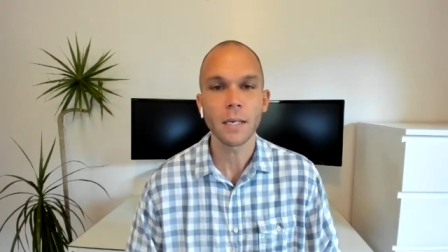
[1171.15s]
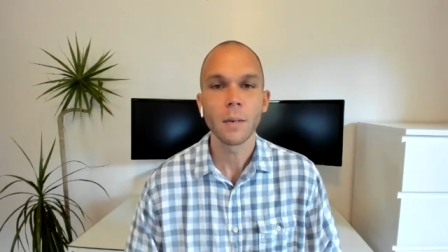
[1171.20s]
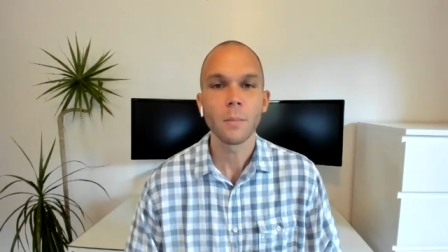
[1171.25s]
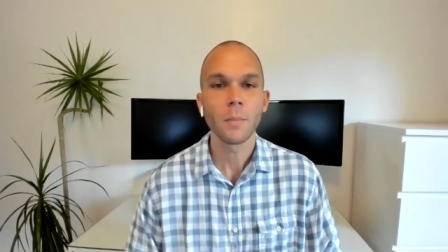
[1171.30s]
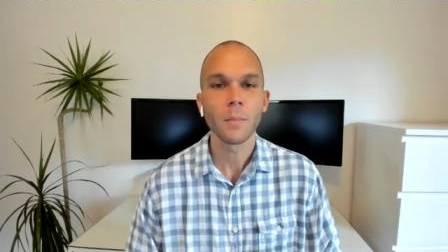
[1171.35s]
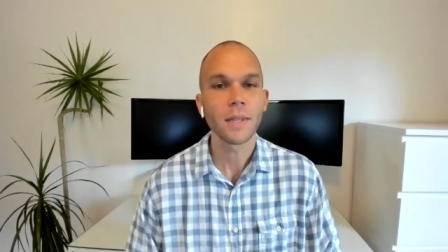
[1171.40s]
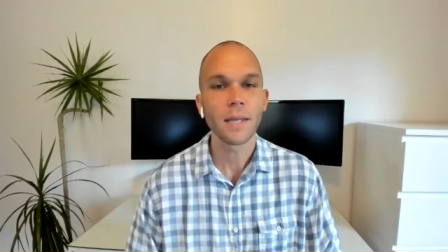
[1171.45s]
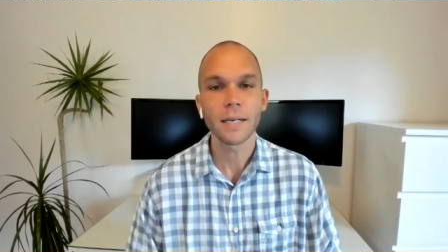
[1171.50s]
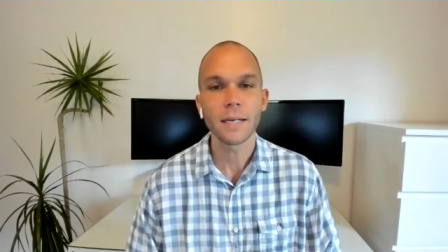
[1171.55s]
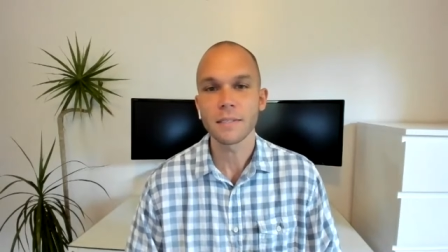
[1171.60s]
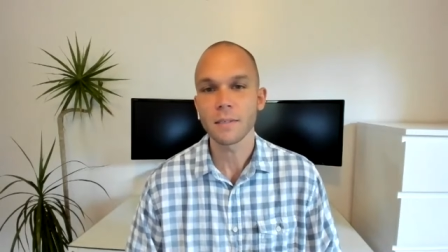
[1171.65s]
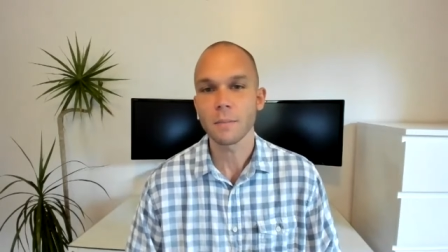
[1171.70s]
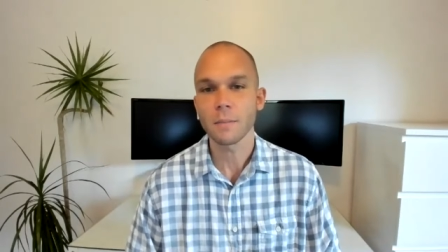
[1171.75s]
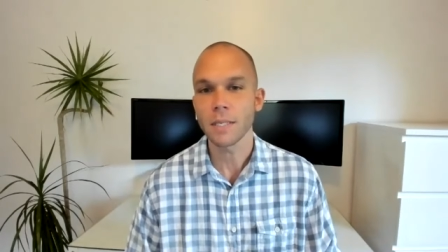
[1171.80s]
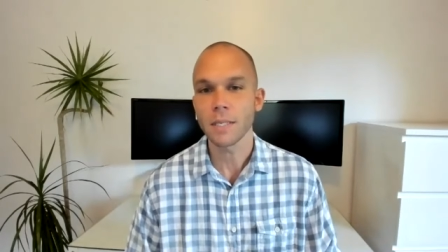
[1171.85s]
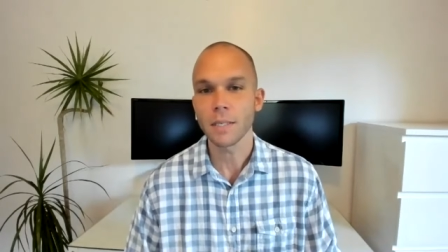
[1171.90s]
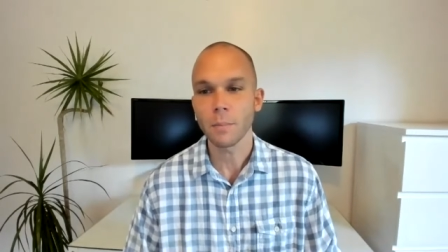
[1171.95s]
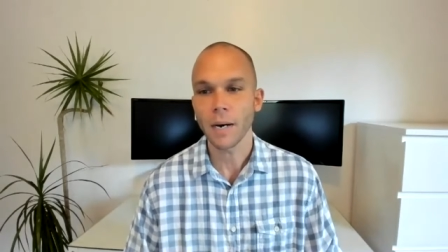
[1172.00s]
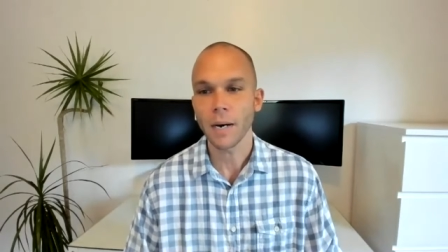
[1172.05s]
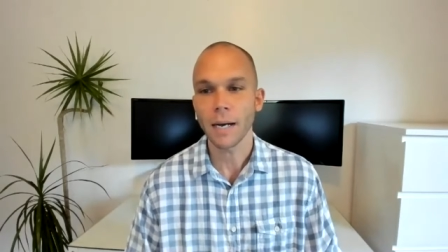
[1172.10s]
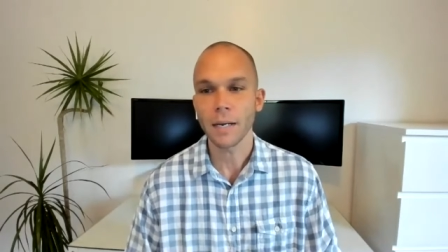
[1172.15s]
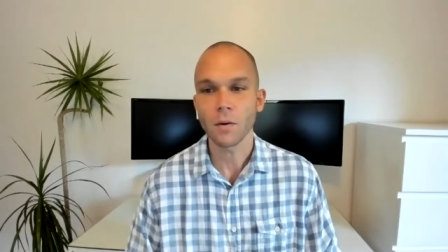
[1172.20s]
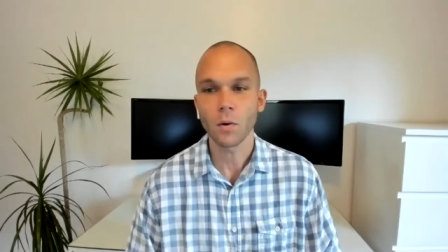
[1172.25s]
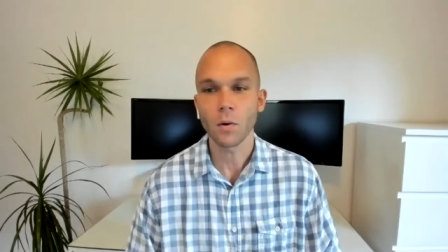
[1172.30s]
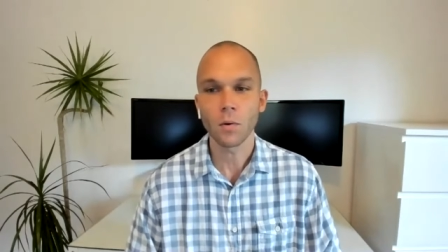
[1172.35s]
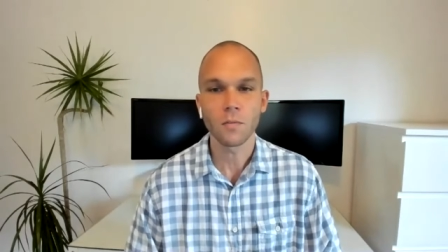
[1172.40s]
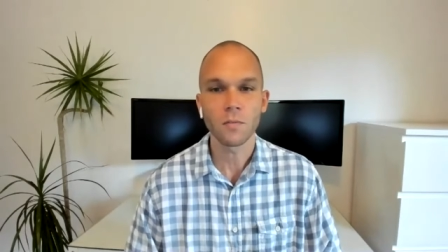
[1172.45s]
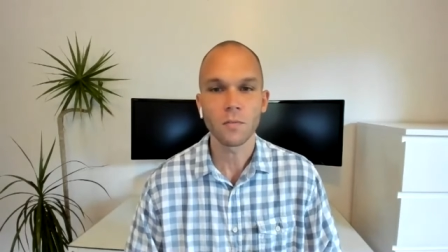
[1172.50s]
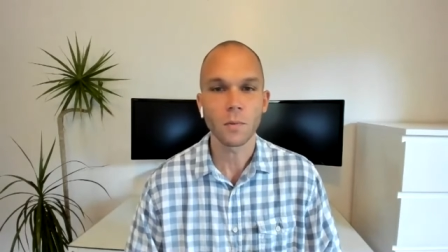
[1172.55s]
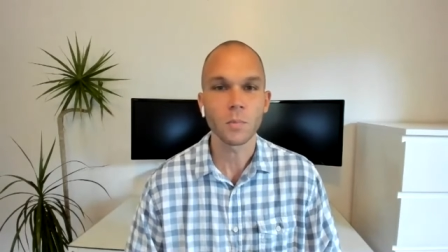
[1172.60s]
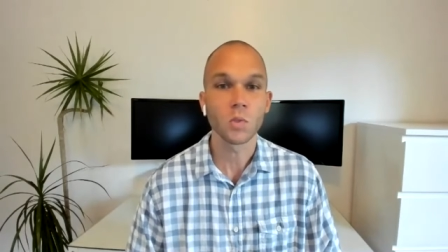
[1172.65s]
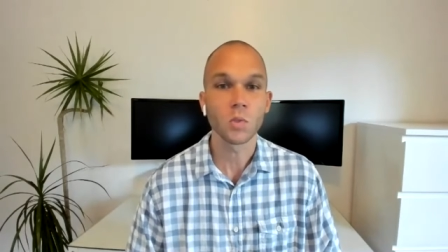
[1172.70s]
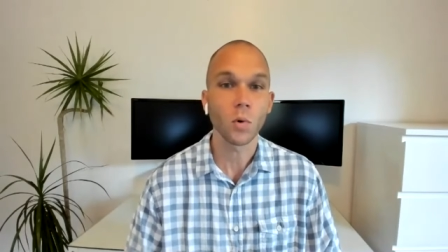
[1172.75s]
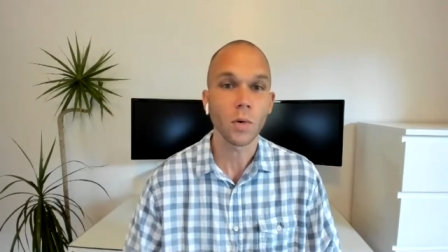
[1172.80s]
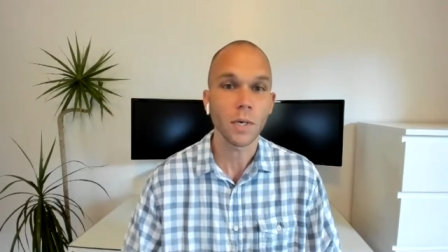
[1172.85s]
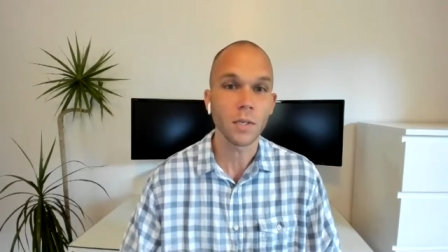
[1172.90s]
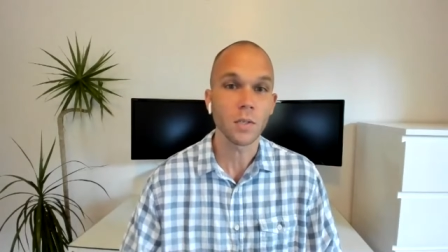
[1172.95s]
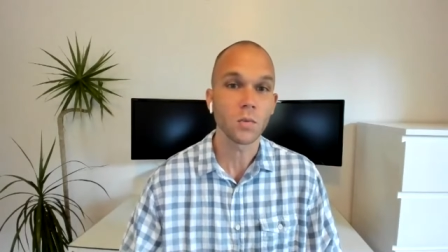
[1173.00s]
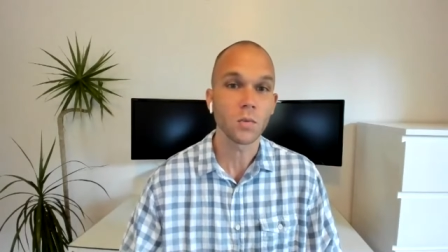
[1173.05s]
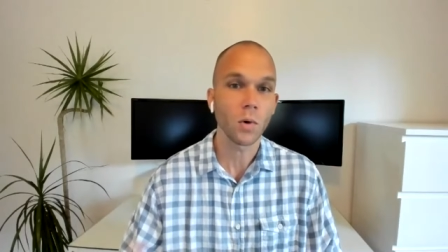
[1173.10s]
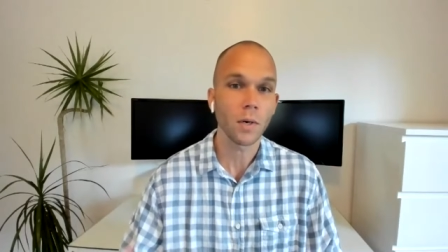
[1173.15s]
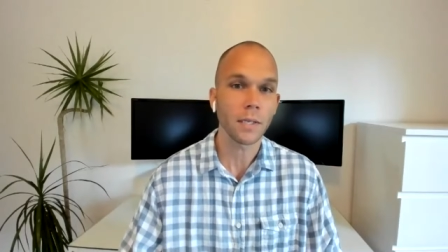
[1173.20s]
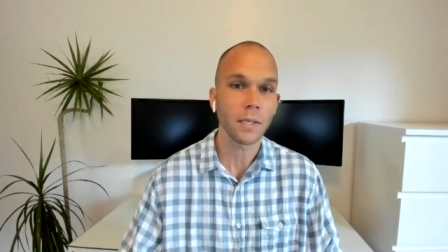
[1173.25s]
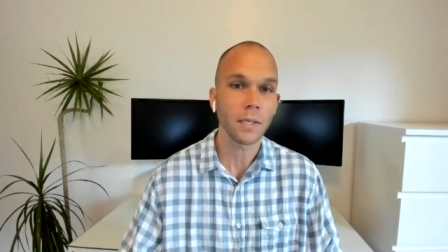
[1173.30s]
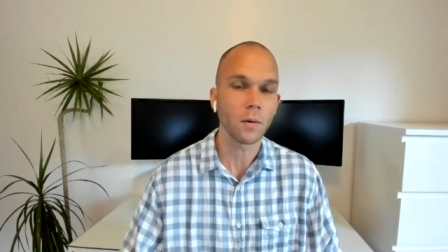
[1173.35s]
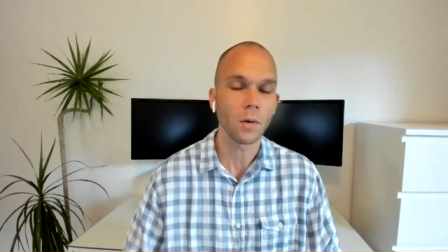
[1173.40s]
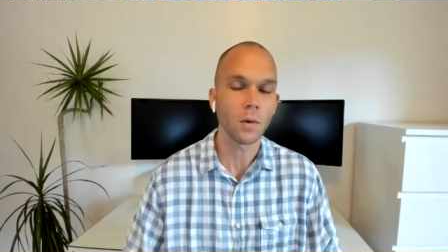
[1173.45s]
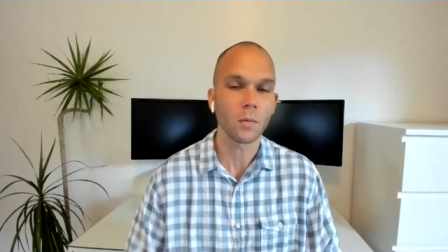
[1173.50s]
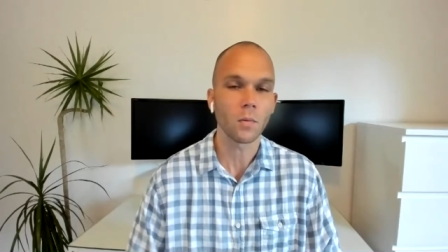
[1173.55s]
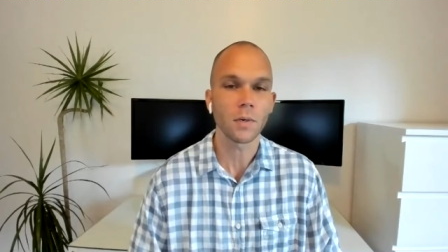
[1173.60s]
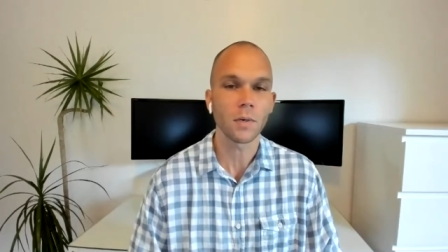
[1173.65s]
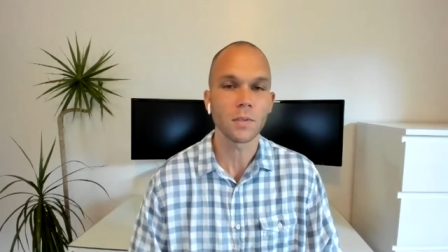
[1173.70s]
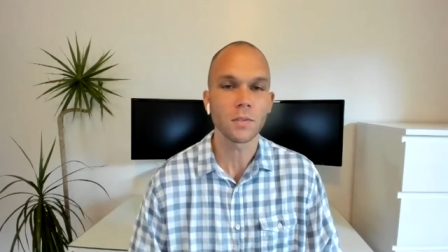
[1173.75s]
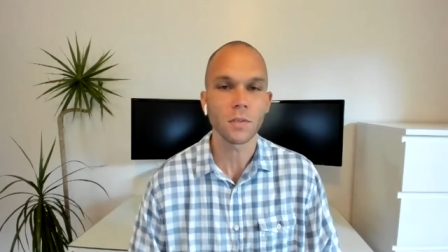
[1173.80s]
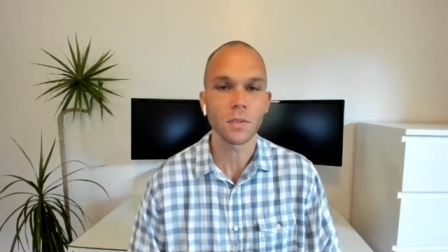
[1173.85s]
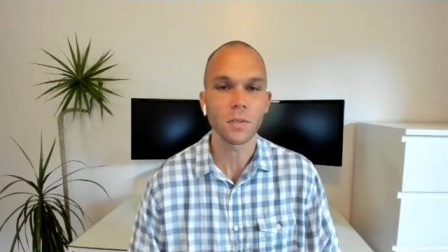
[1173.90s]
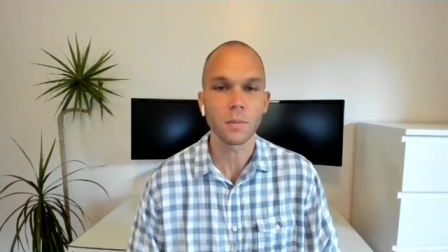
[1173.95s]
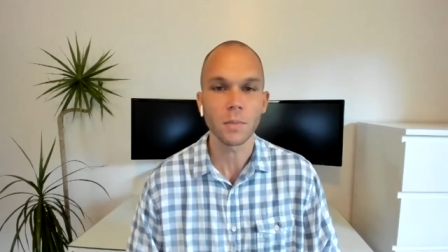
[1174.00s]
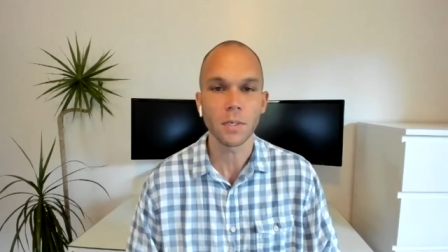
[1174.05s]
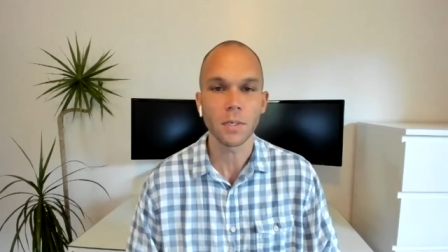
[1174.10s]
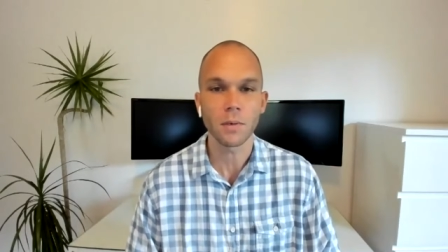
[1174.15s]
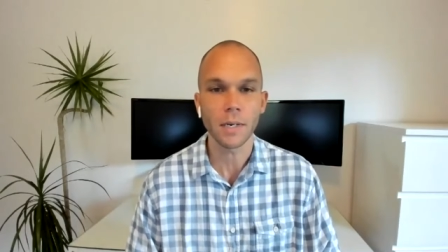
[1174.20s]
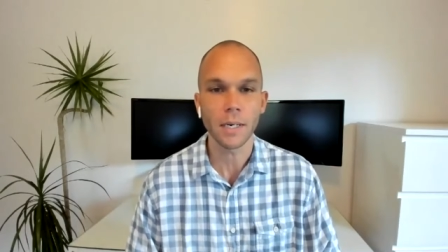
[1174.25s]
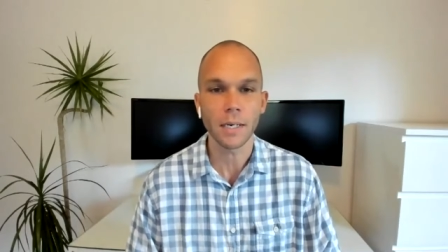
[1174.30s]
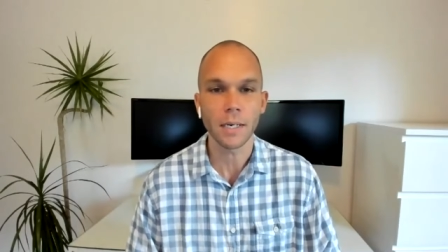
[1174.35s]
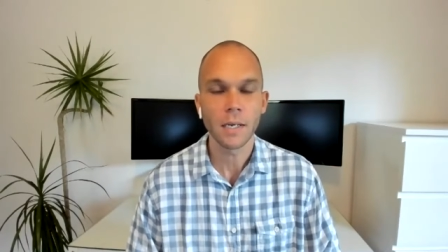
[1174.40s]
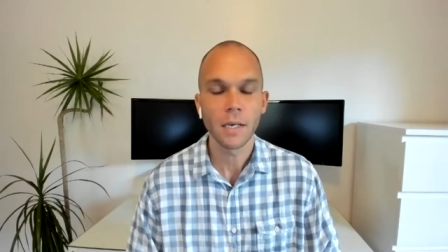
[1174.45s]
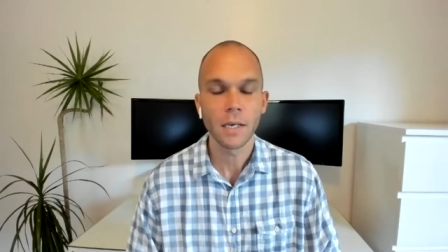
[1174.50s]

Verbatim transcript: but that doesn't mean the buy and hold from twenty twenty onward is going to be great.